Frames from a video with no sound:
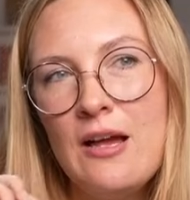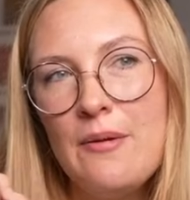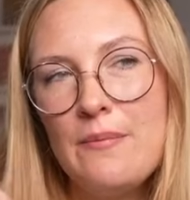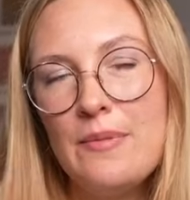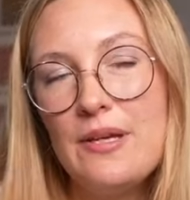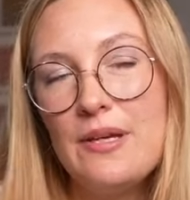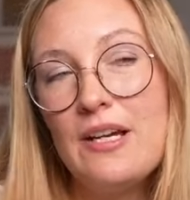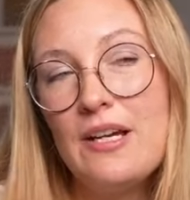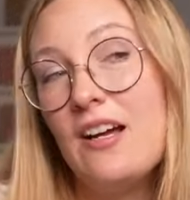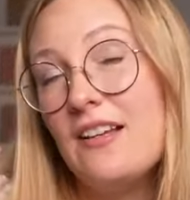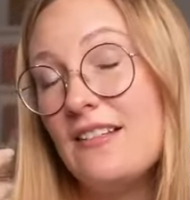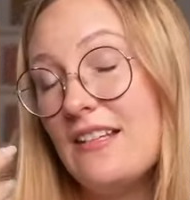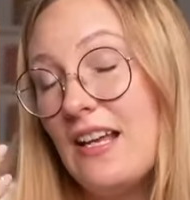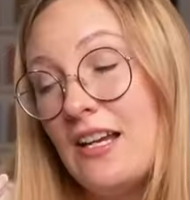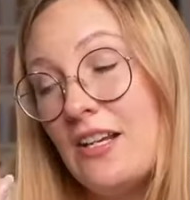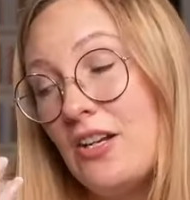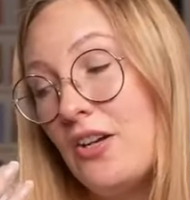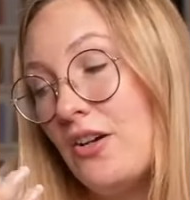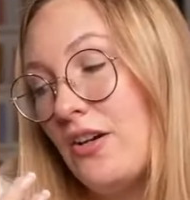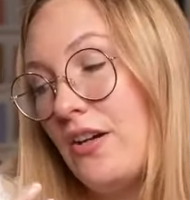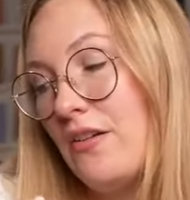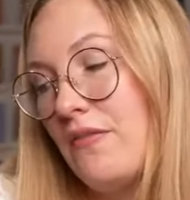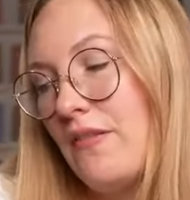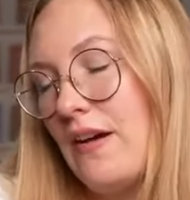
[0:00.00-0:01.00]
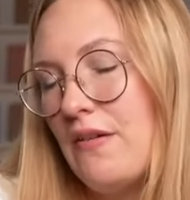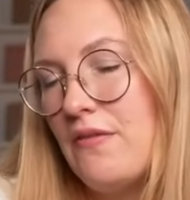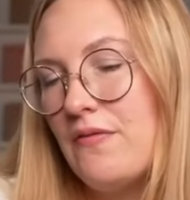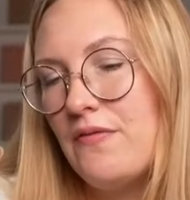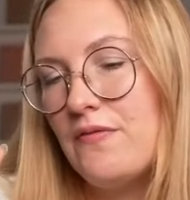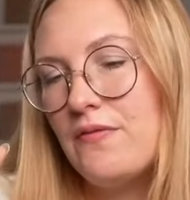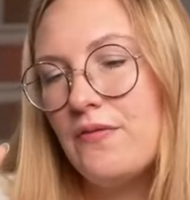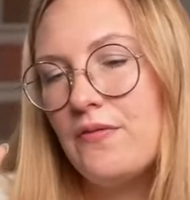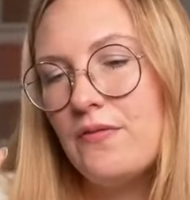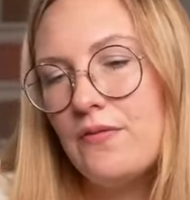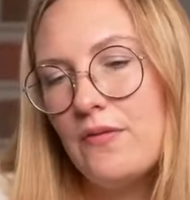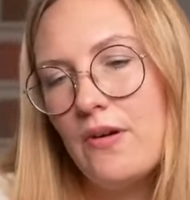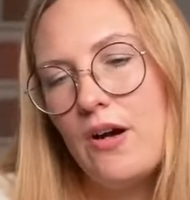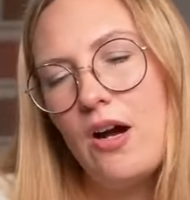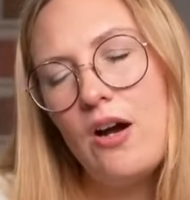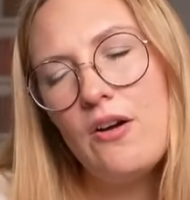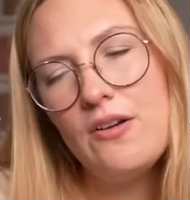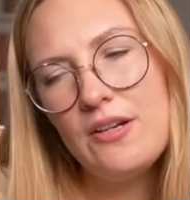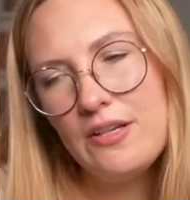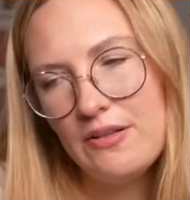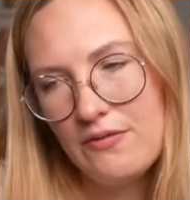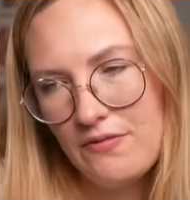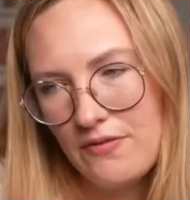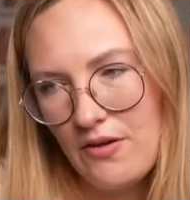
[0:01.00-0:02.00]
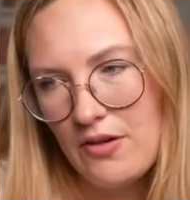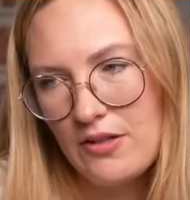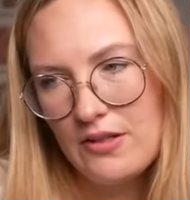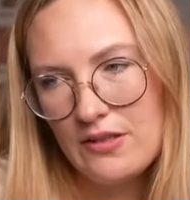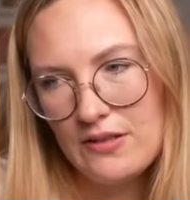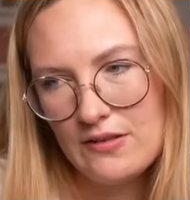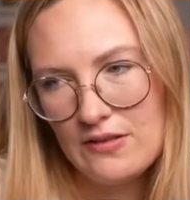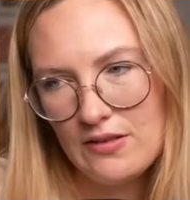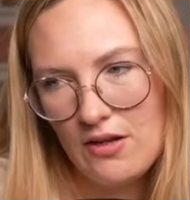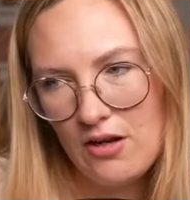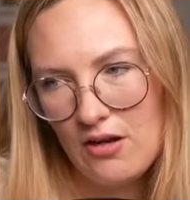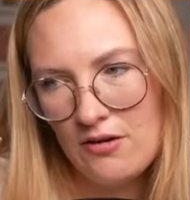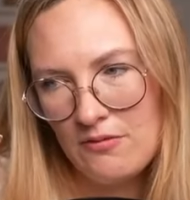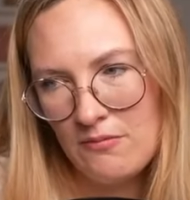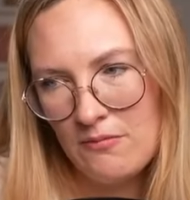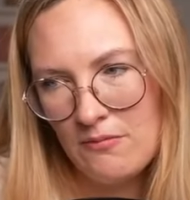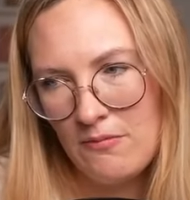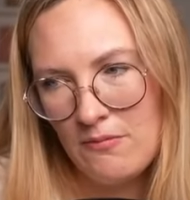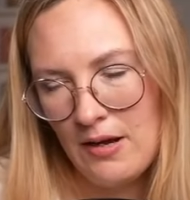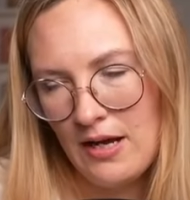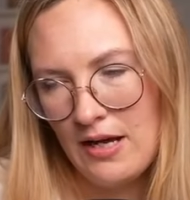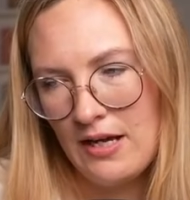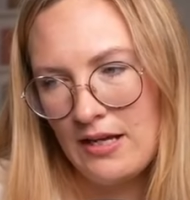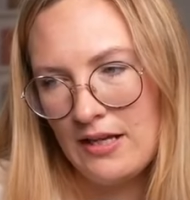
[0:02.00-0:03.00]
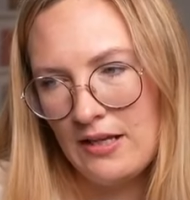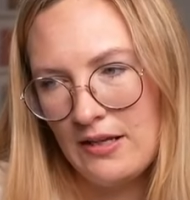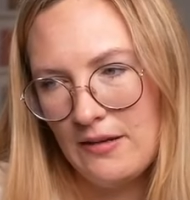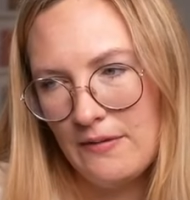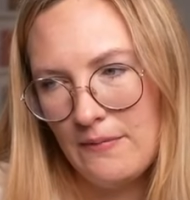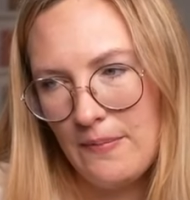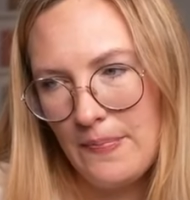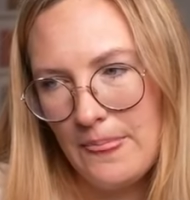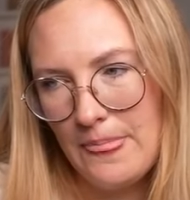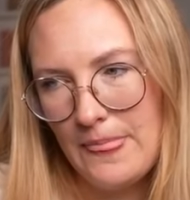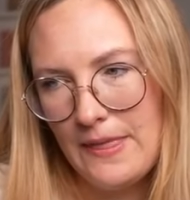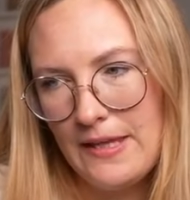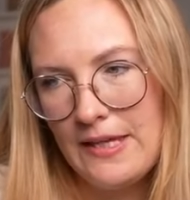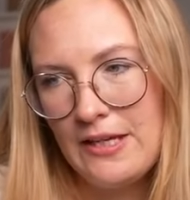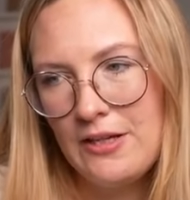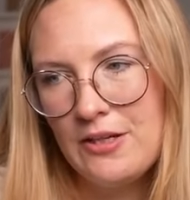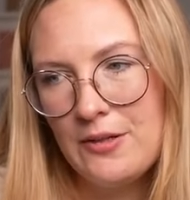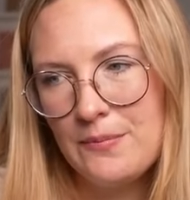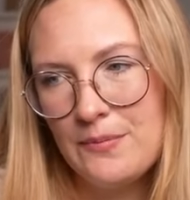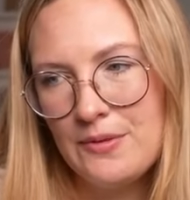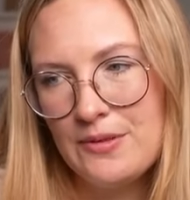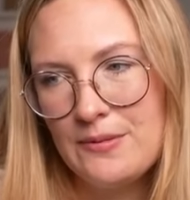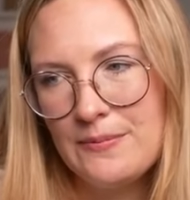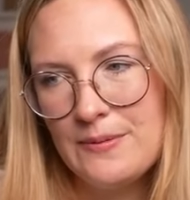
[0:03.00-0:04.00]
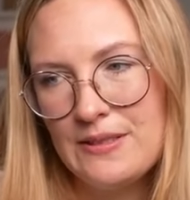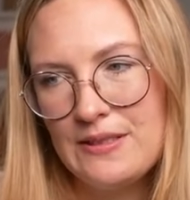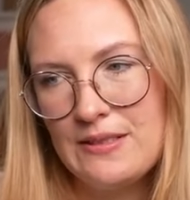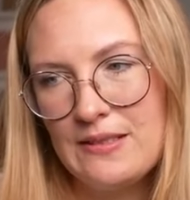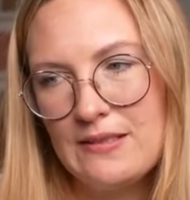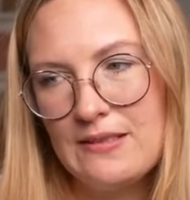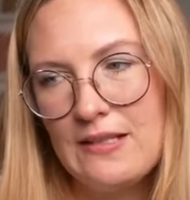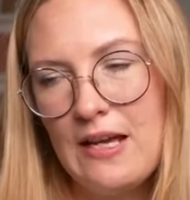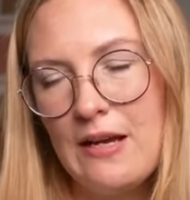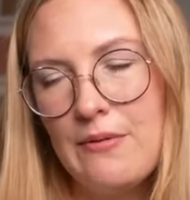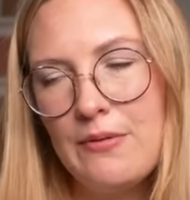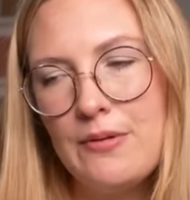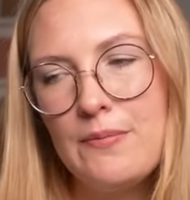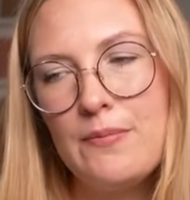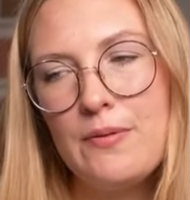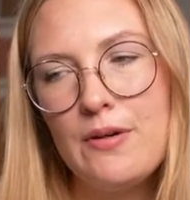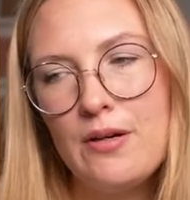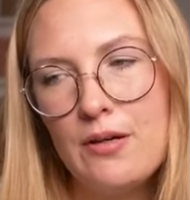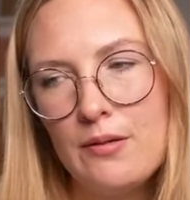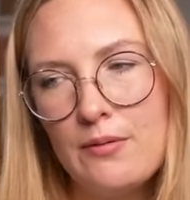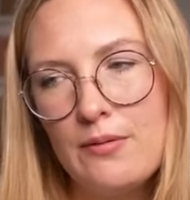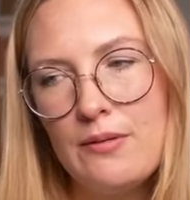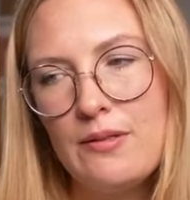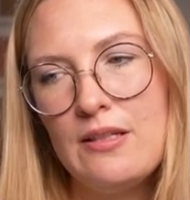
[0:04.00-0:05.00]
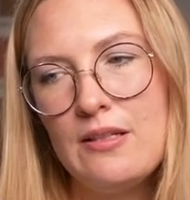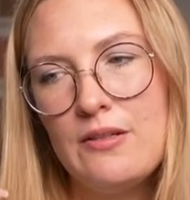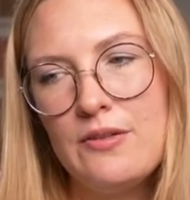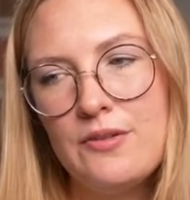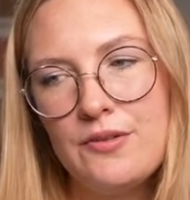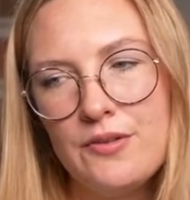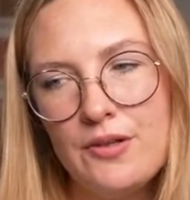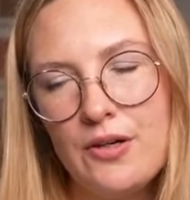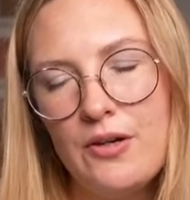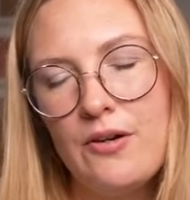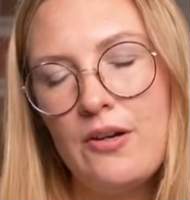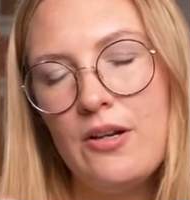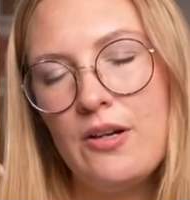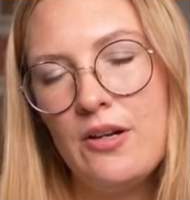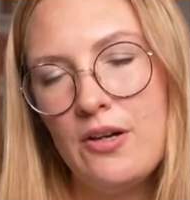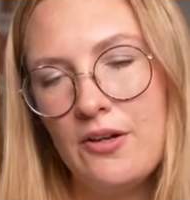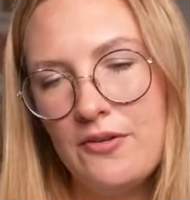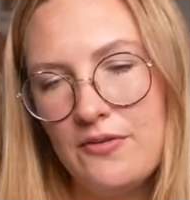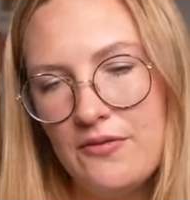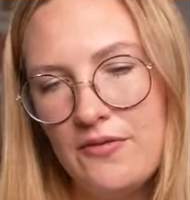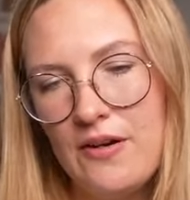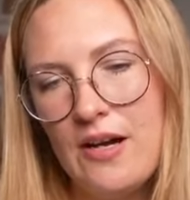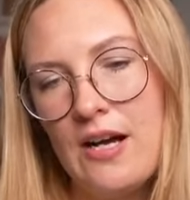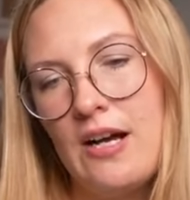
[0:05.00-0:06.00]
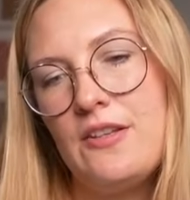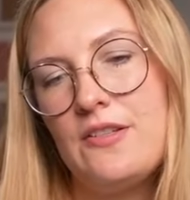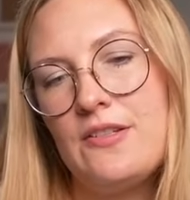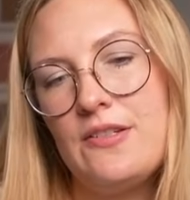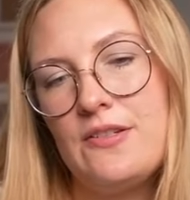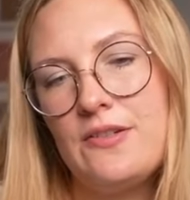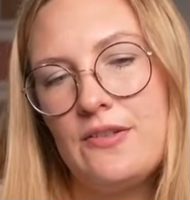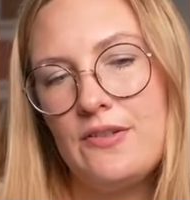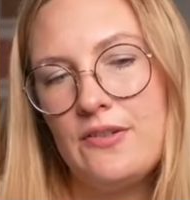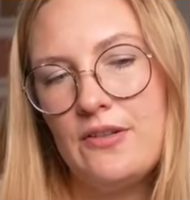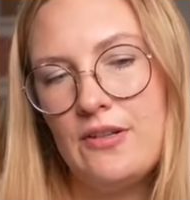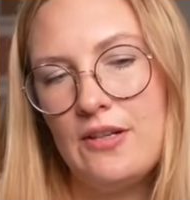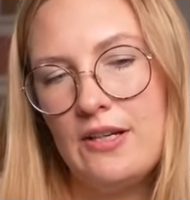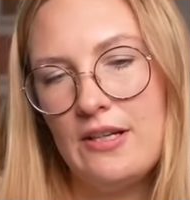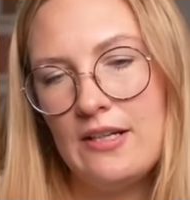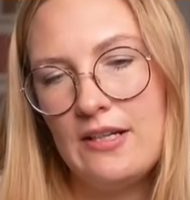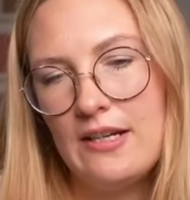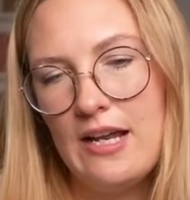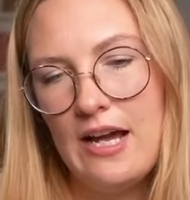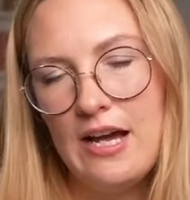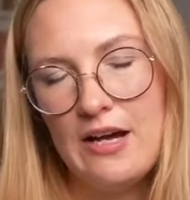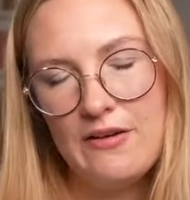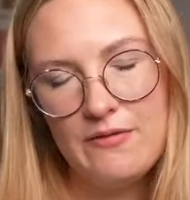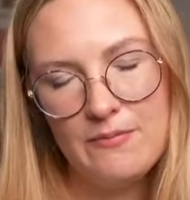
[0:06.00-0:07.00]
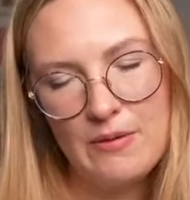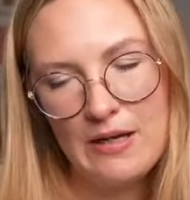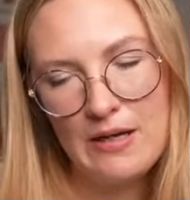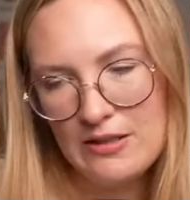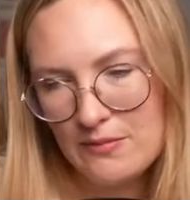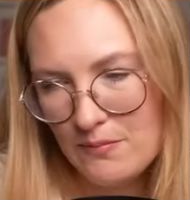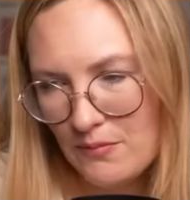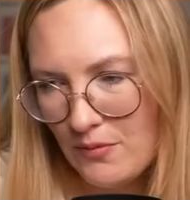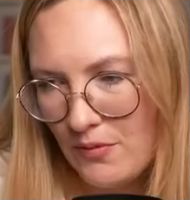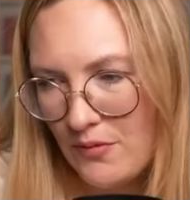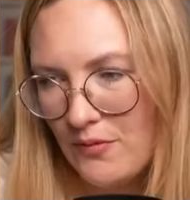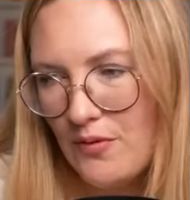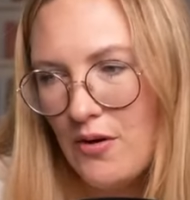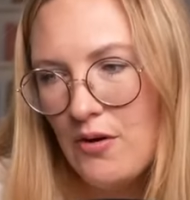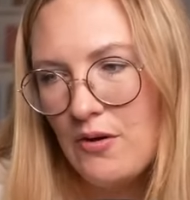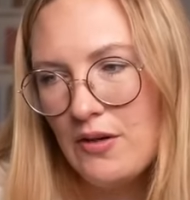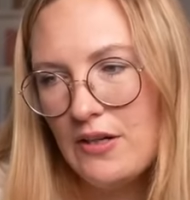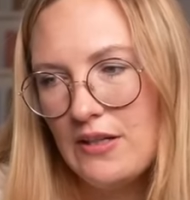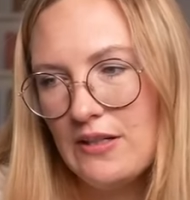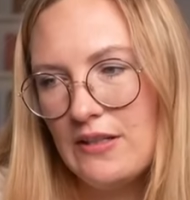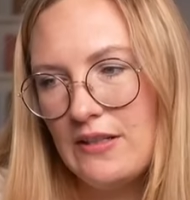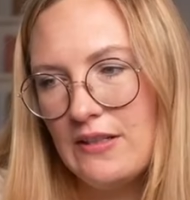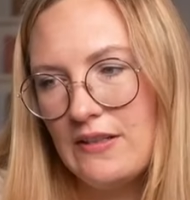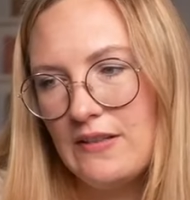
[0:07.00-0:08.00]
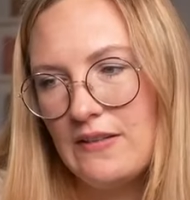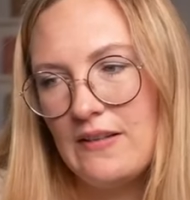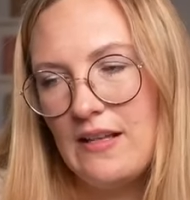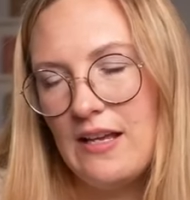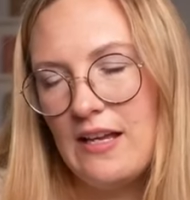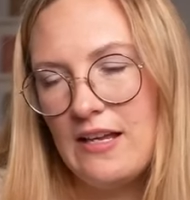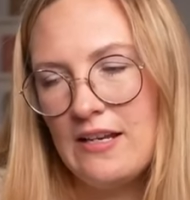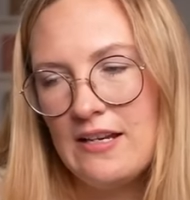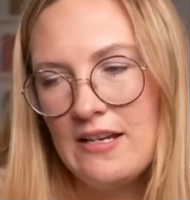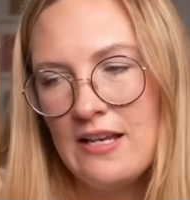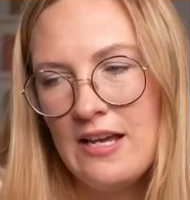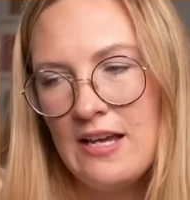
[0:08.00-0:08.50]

Because I know if I only focused on my e-commerce business, I would probably grow a lot faster and have much more focus and